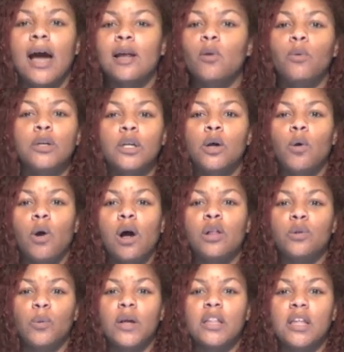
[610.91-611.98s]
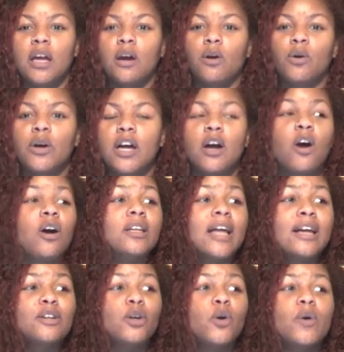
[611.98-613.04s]
I don't want to go all the way there, okay? All
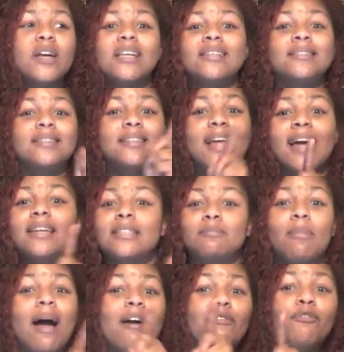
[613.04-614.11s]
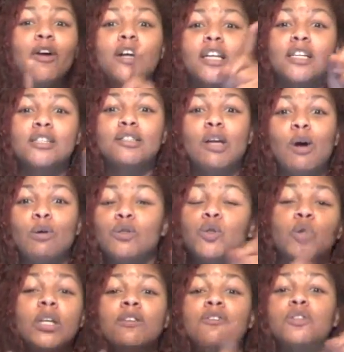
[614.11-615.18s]
I know is that is my fucking song.
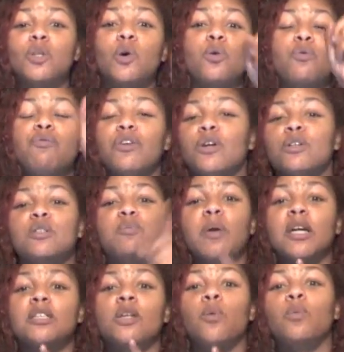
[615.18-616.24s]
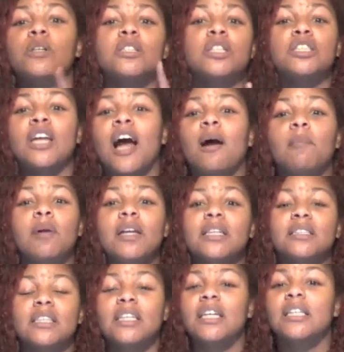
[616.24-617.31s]
So even though Phil Spector was a child
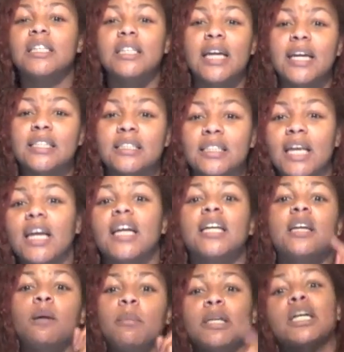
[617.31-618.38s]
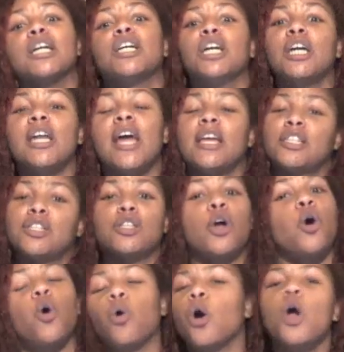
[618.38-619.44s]
molesting, killing ass nigga, he could make a good ass
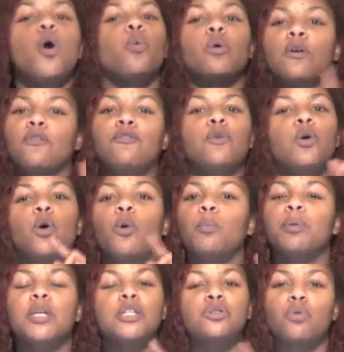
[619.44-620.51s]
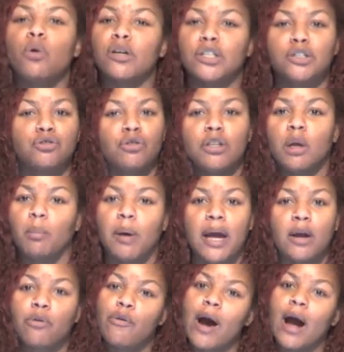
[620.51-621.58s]
song with a full piece orchestra in the
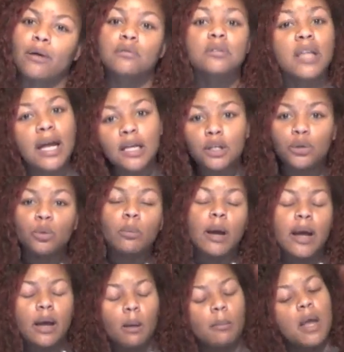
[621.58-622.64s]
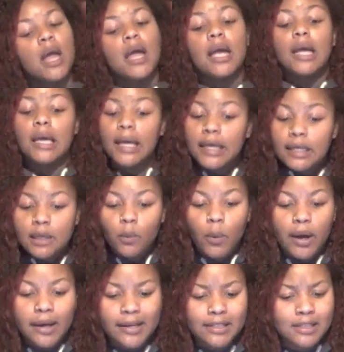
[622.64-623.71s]
background. Thank you, ma'am.
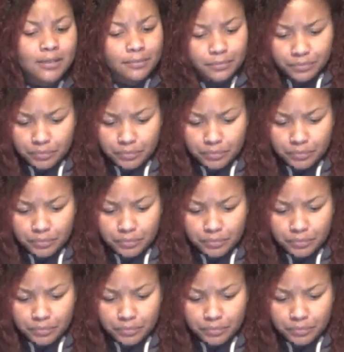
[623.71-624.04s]
Anyways,